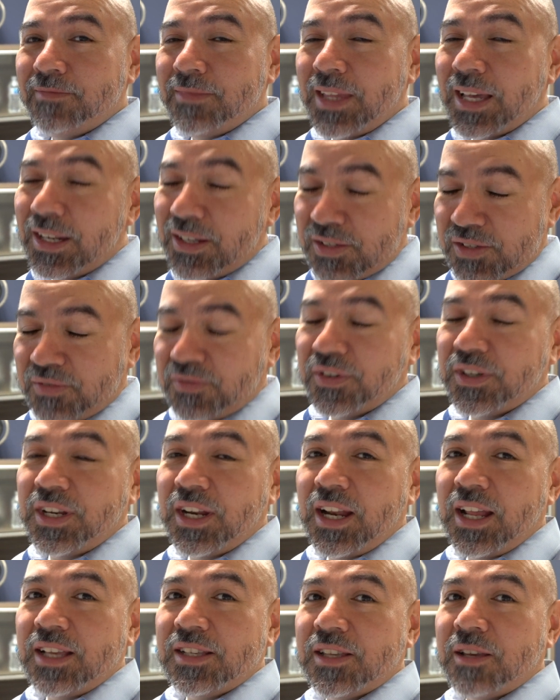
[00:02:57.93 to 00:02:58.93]
That does it for
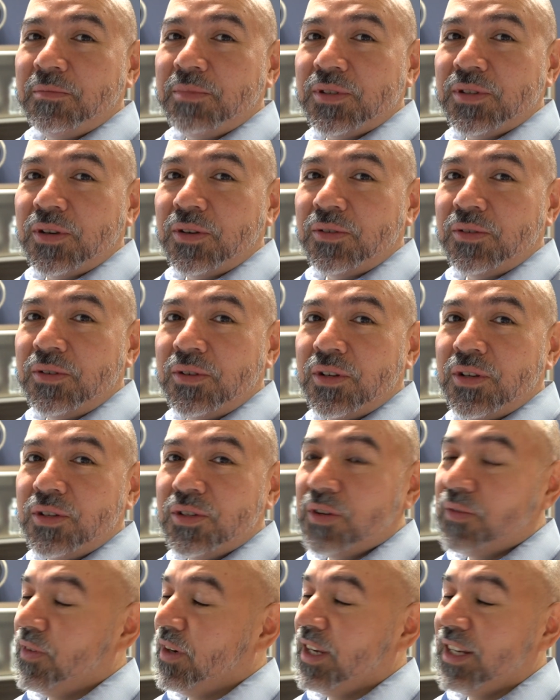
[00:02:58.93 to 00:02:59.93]
today's episode.
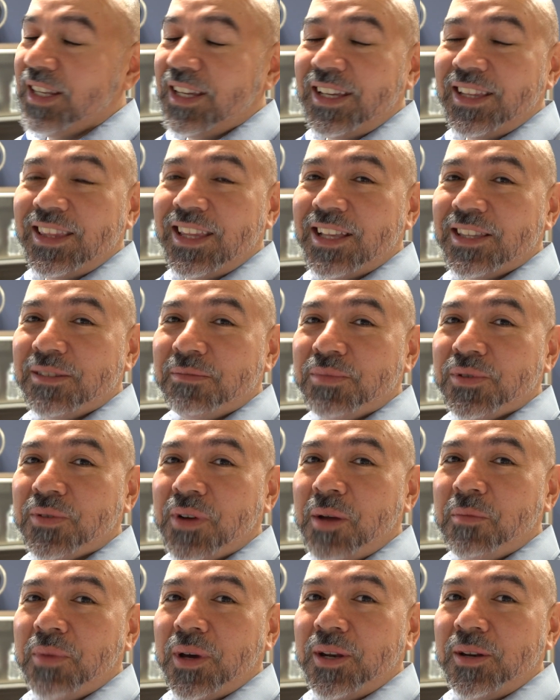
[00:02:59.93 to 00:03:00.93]
Don't forget to hit that
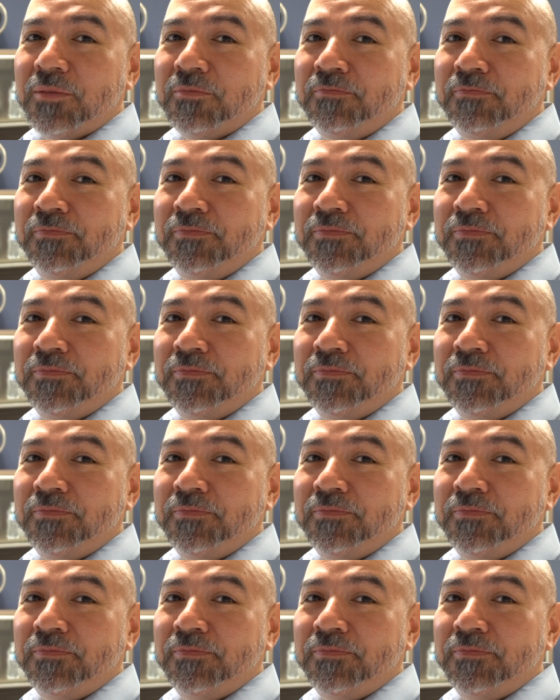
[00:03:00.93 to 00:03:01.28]
subscribe button.